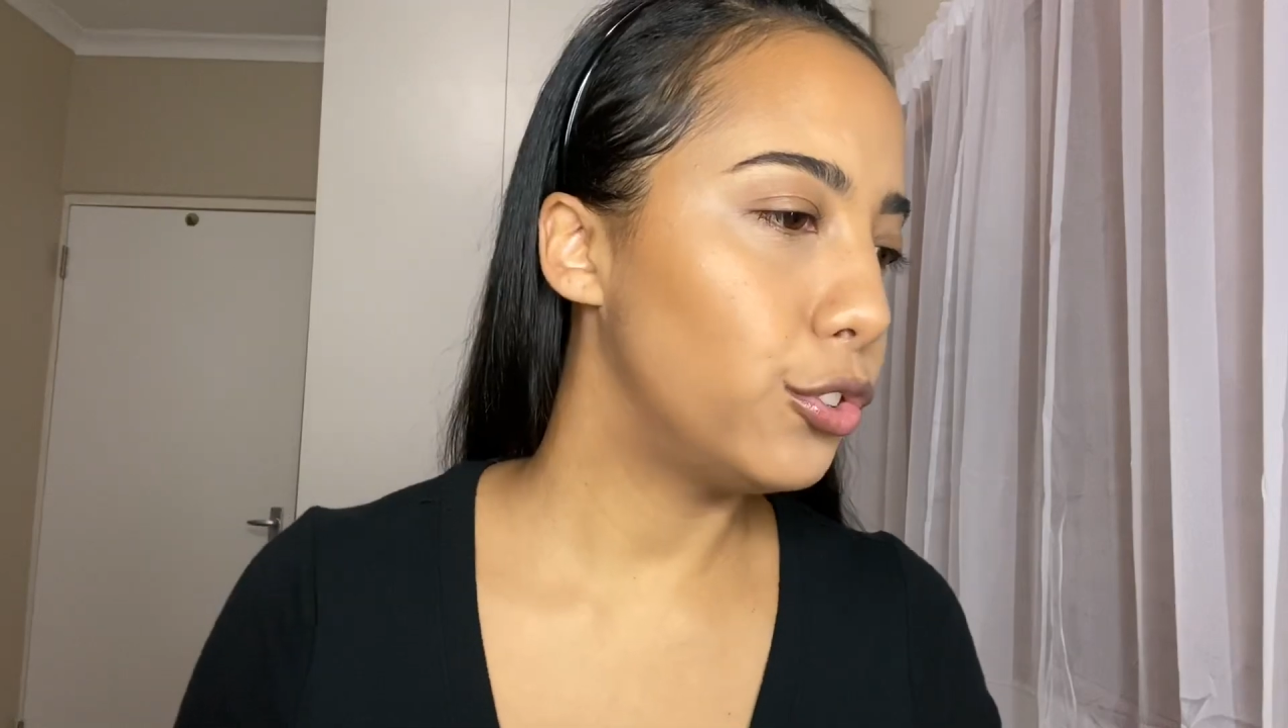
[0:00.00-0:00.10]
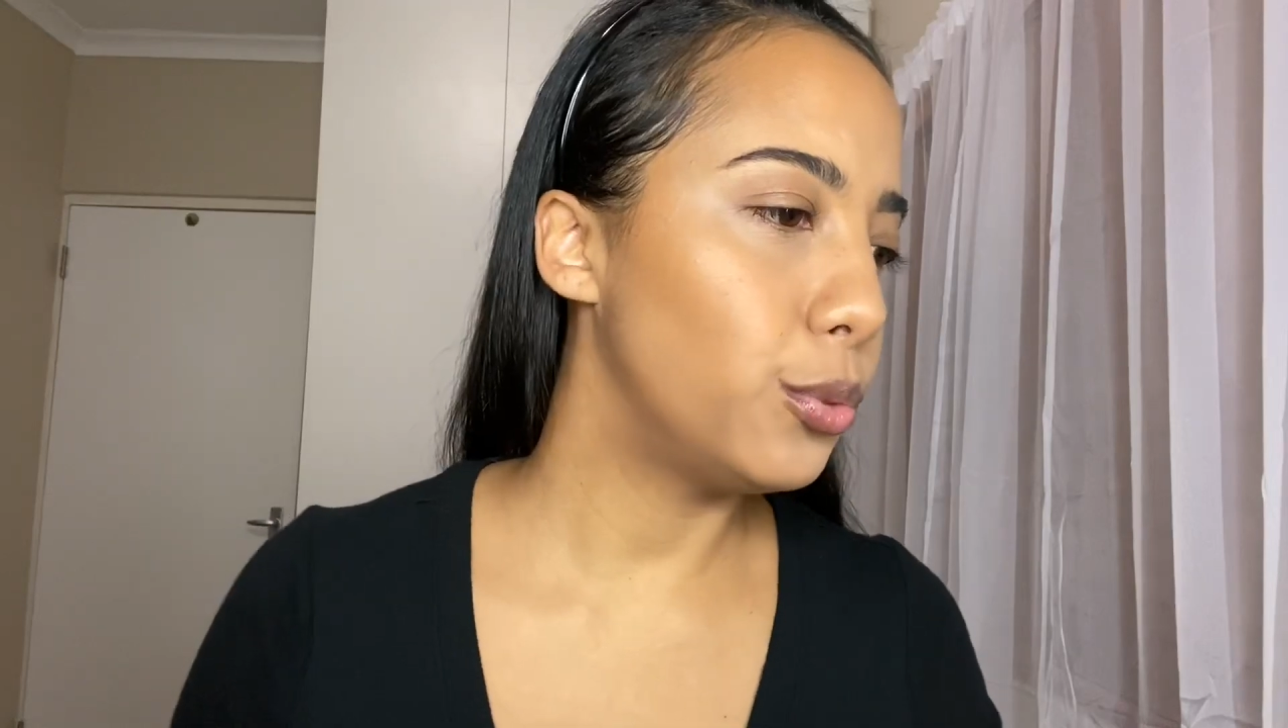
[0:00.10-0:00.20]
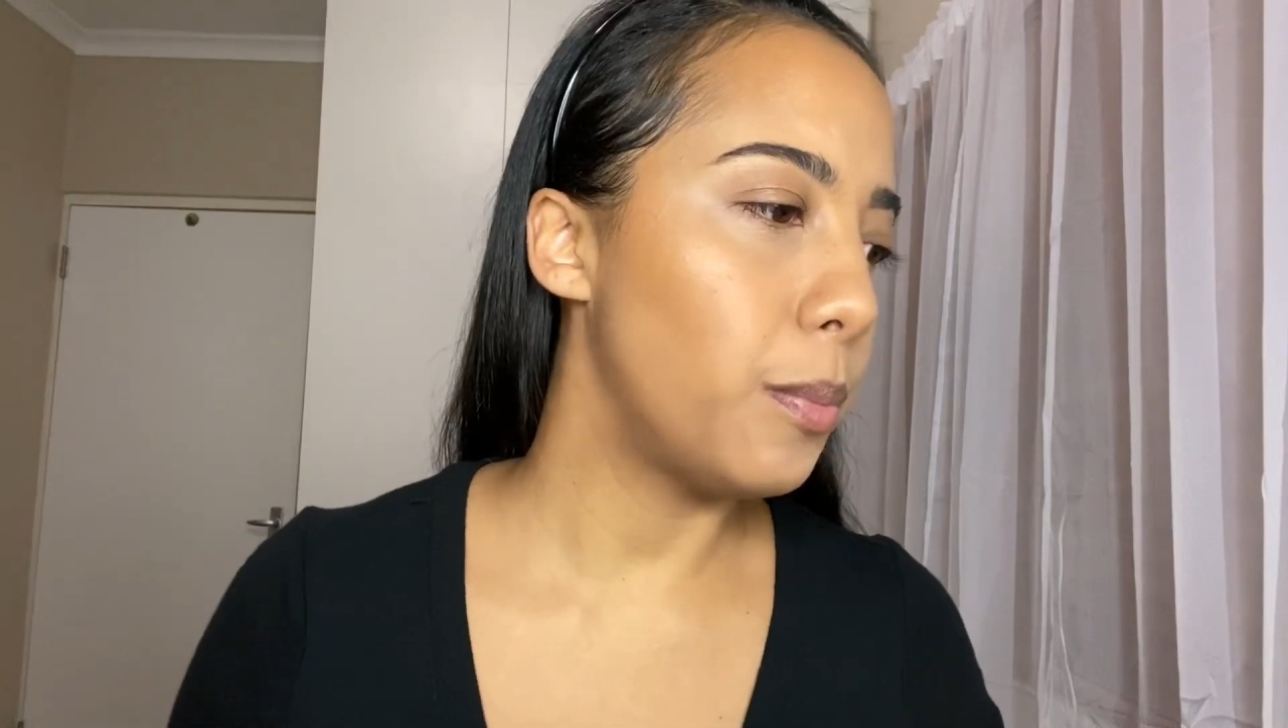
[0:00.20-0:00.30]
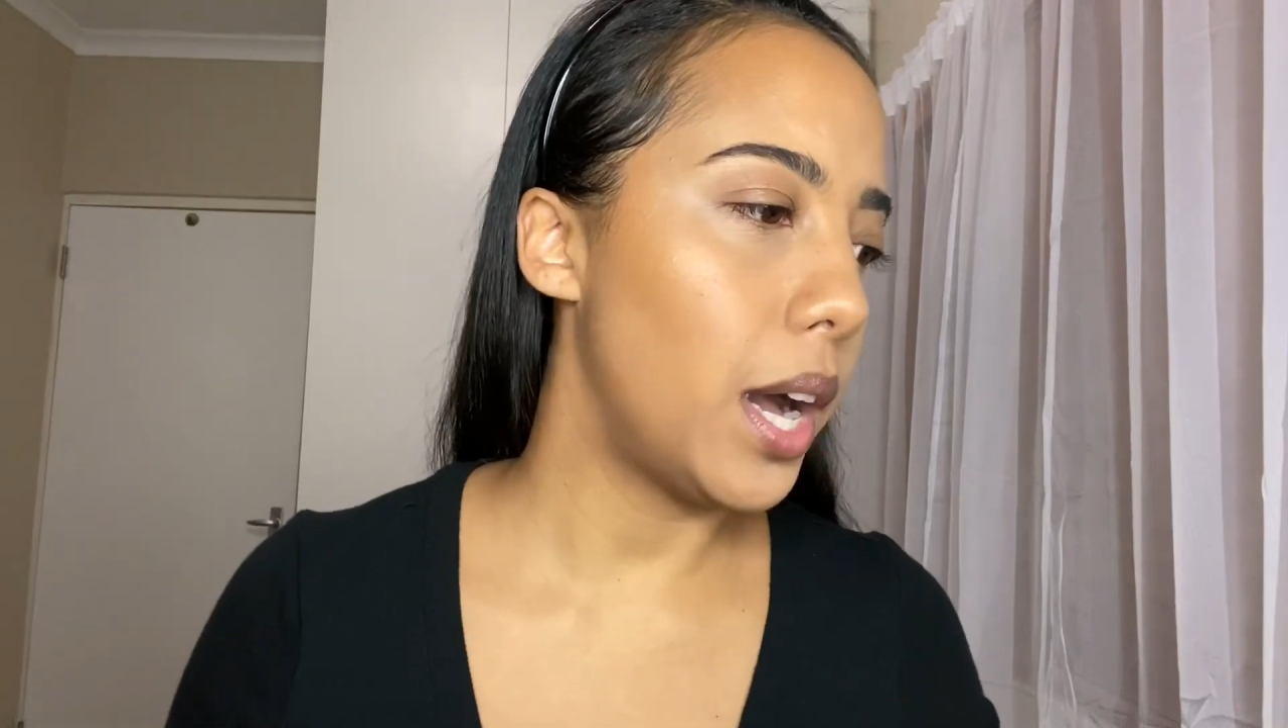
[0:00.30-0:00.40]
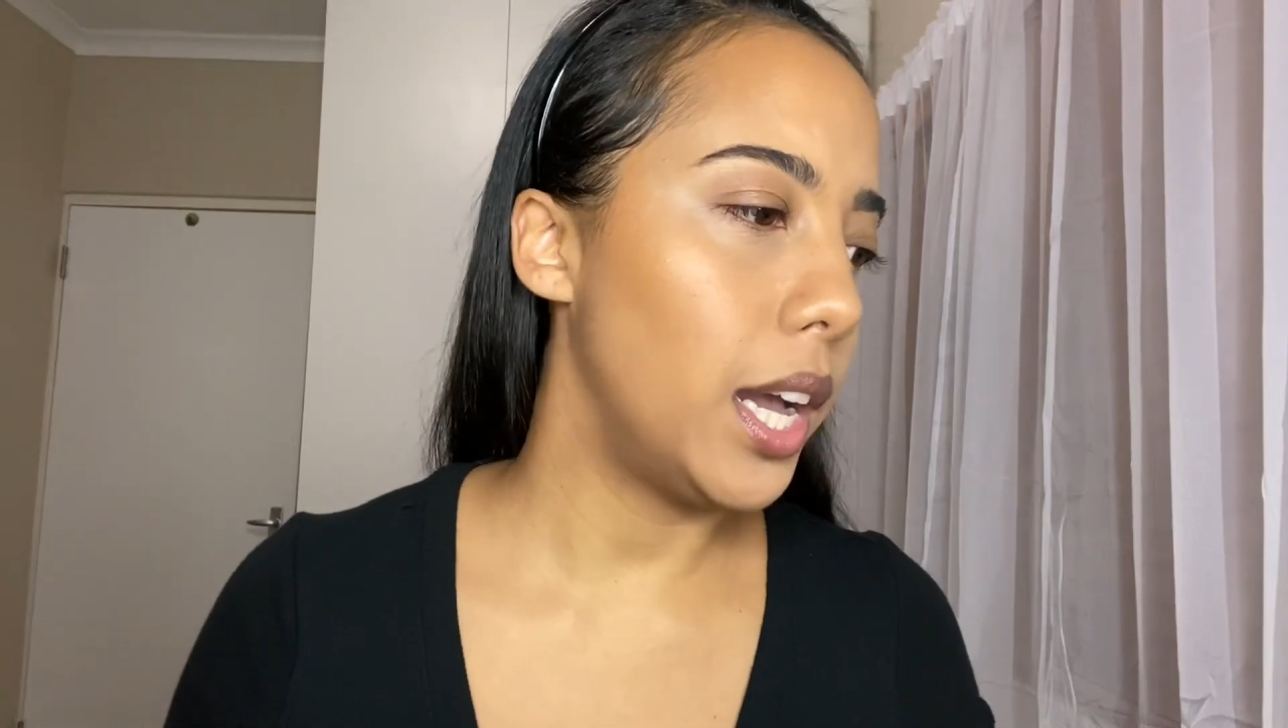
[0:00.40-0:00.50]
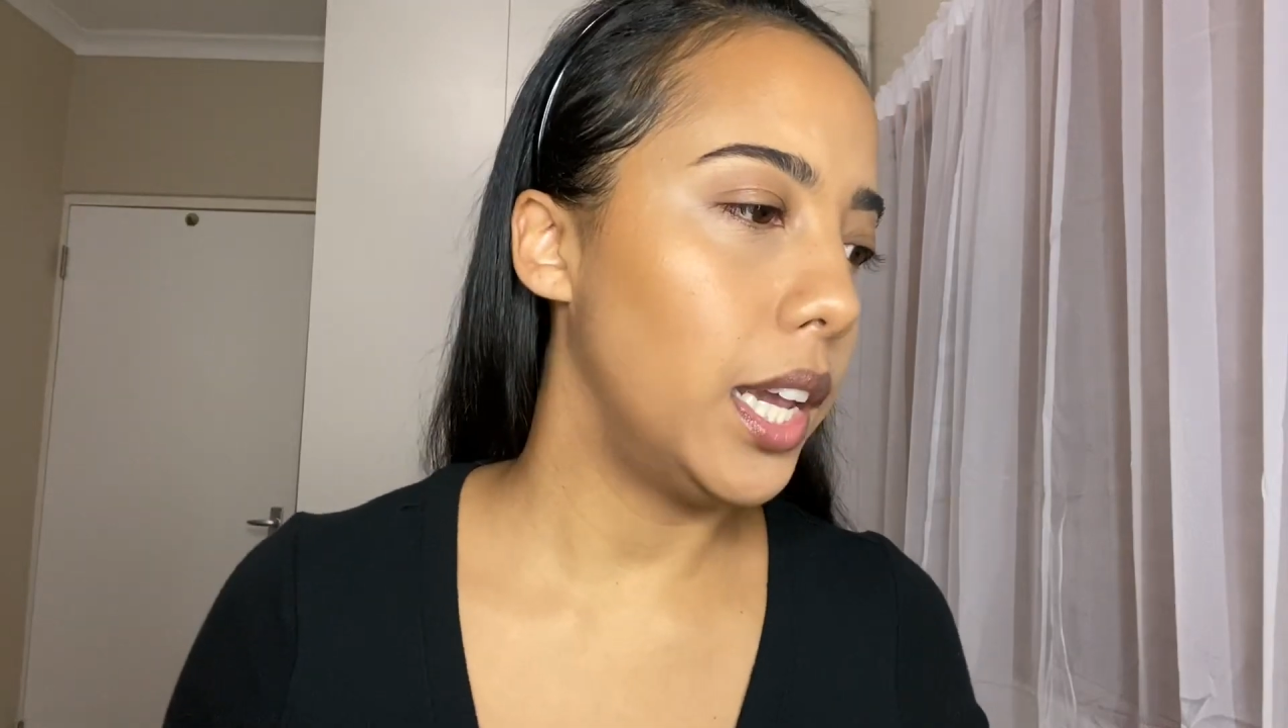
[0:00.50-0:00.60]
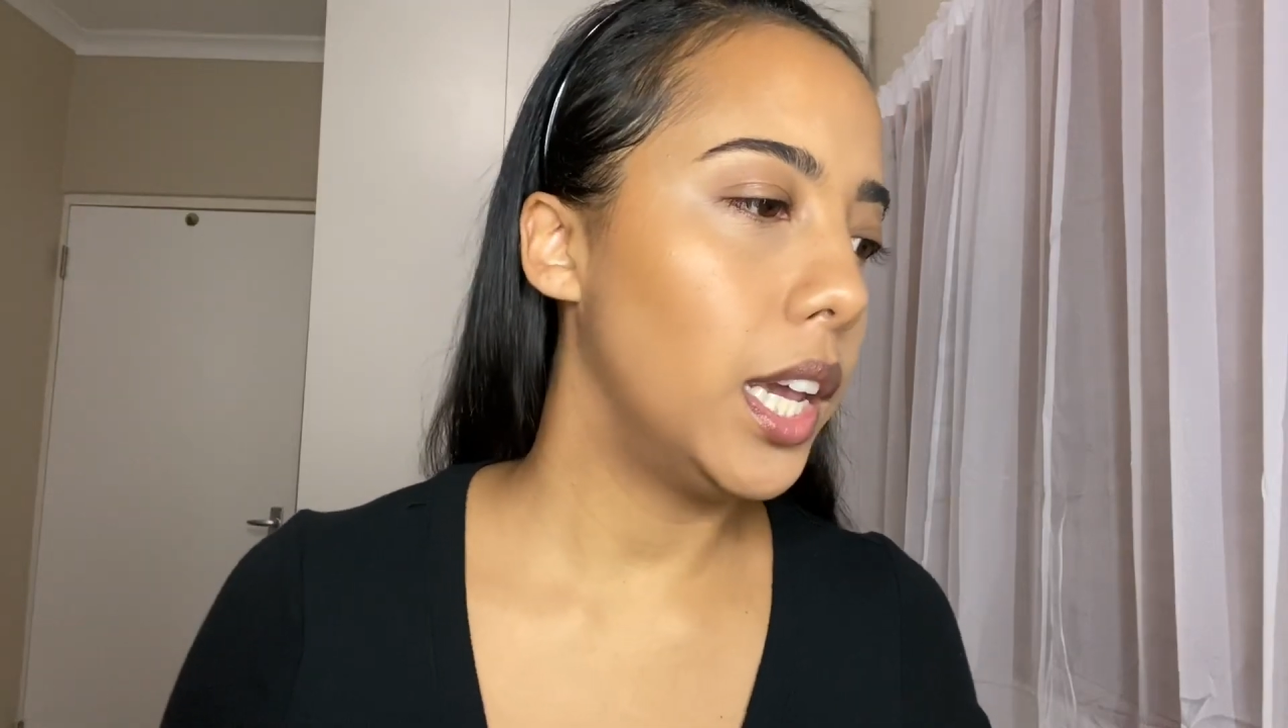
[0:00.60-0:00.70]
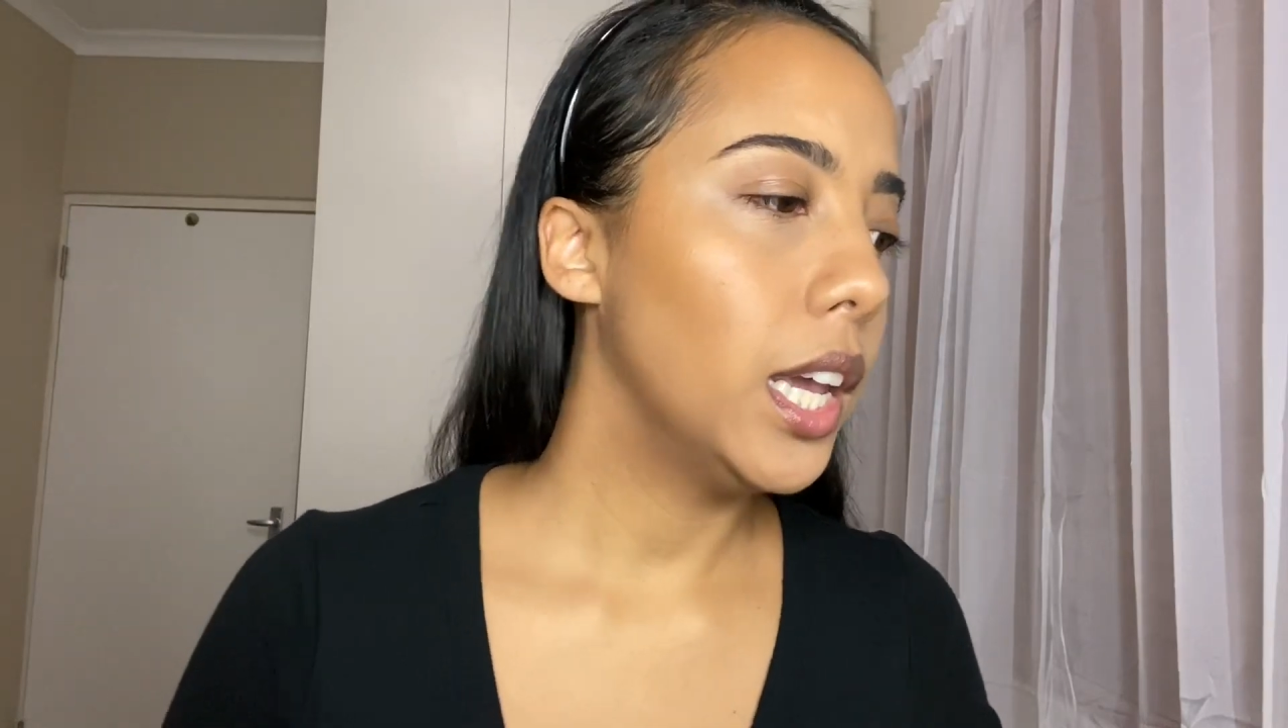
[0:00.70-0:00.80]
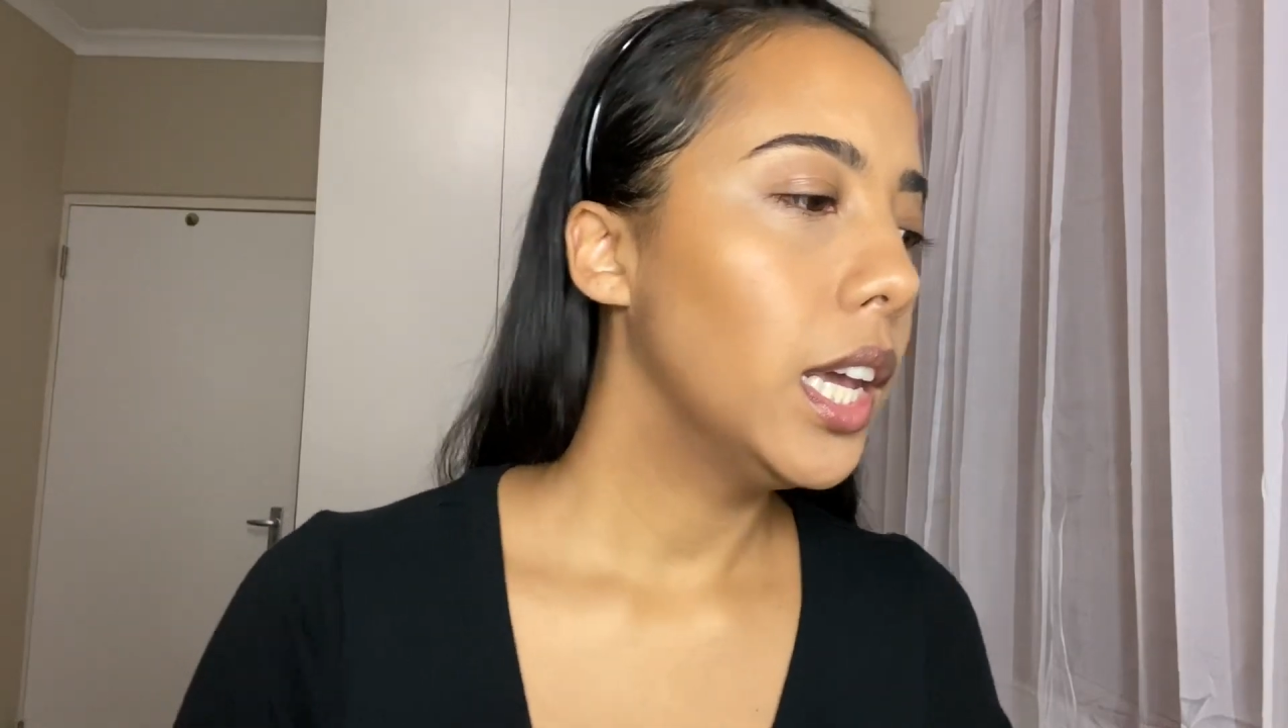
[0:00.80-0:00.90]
to my